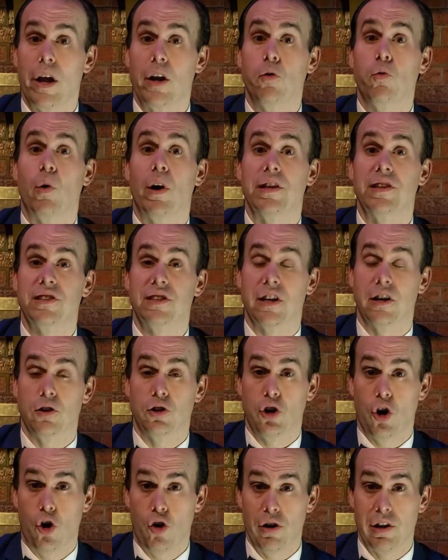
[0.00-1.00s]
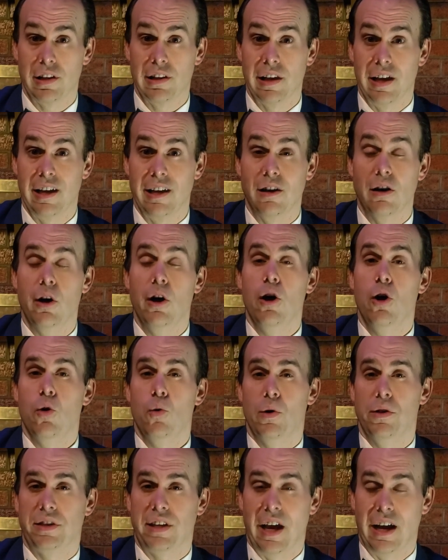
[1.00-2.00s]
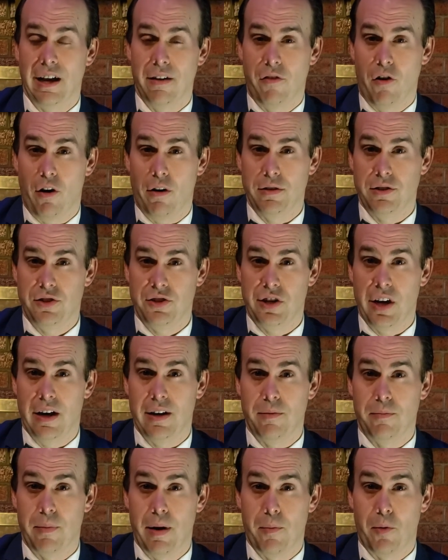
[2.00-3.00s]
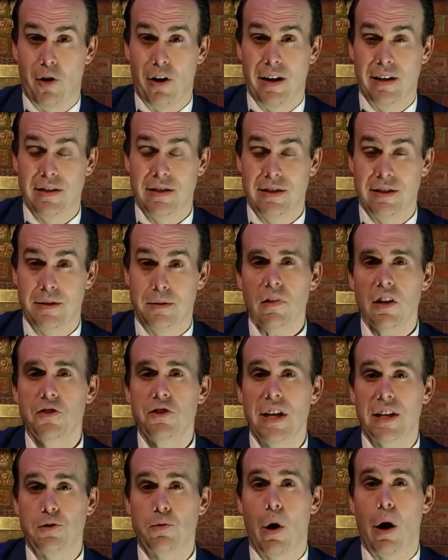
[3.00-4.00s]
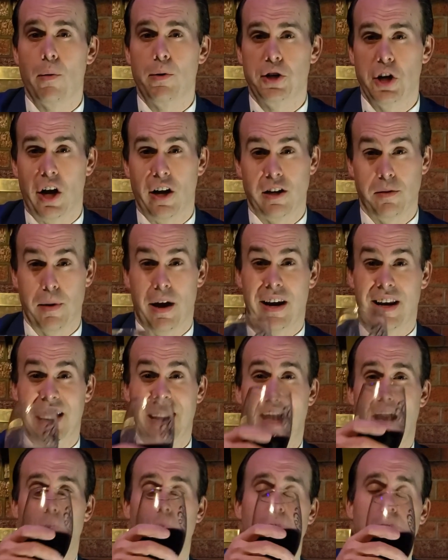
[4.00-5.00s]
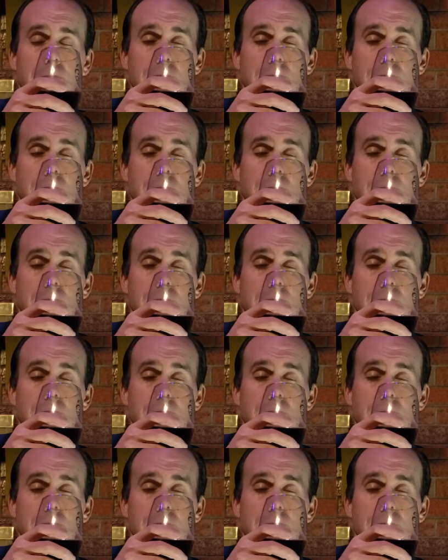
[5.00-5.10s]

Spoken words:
runs concurrently with Kingdom Hearts Chain of Memories. So that's why we're talking about it now.